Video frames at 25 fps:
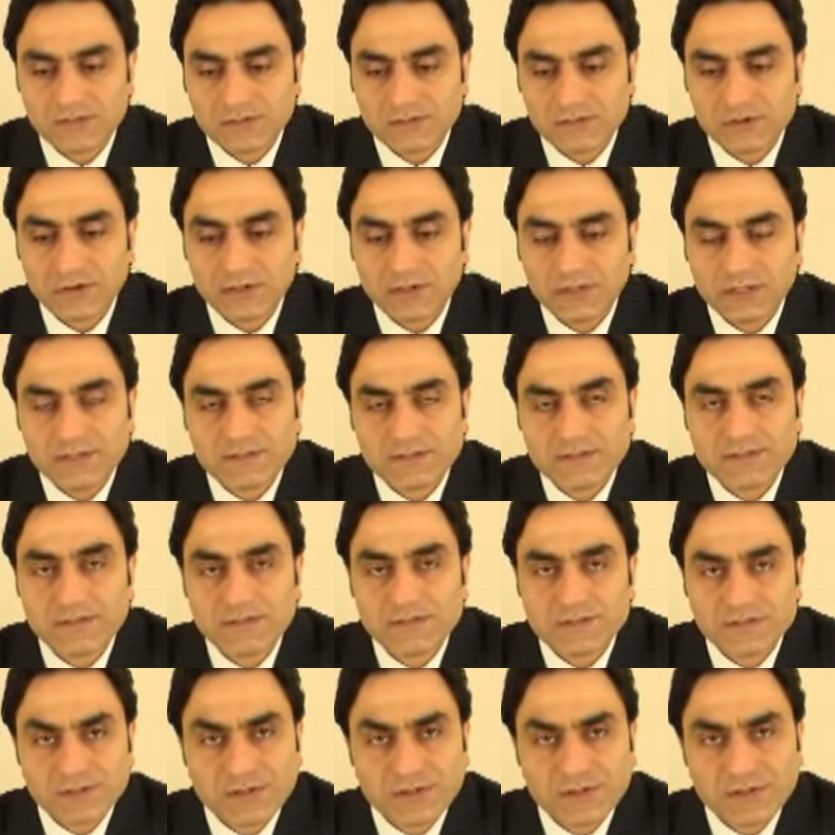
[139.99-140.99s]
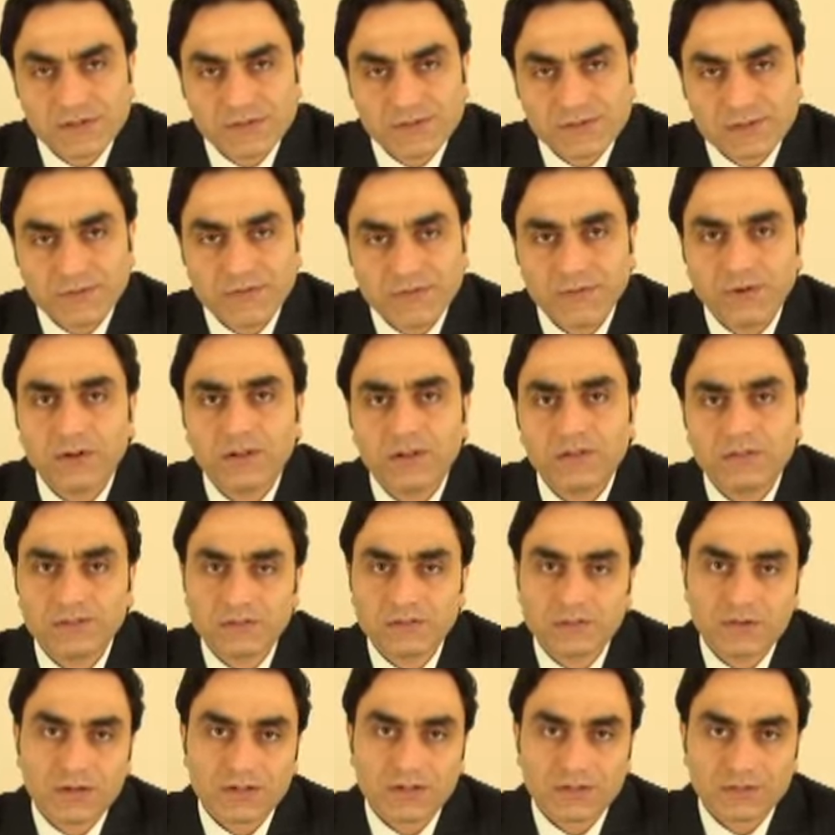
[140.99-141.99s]
So He is the source of all the
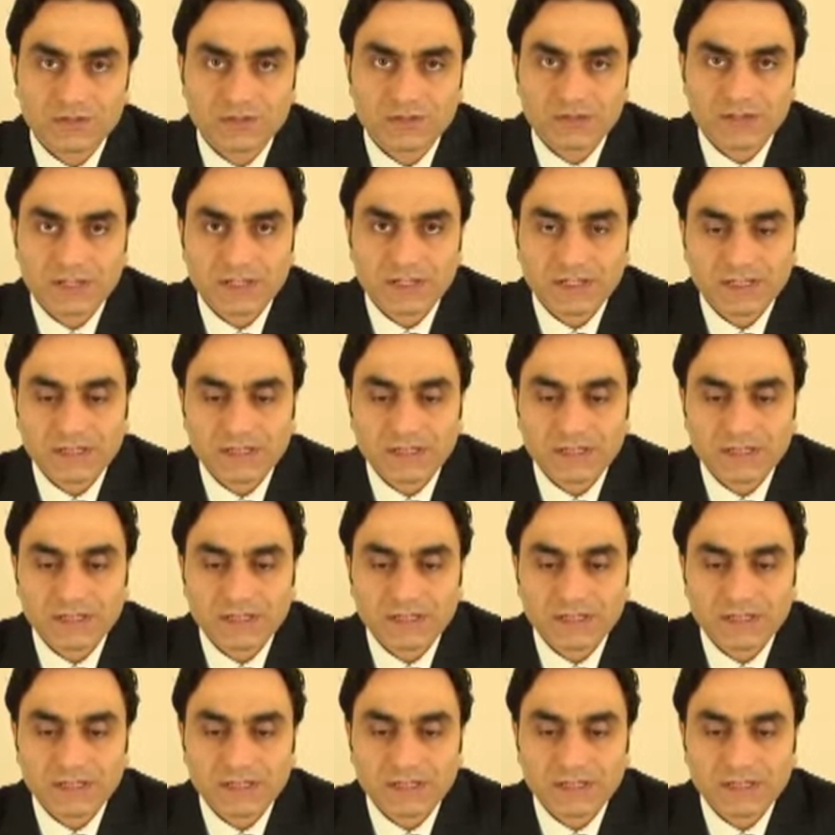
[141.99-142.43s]
knowledge.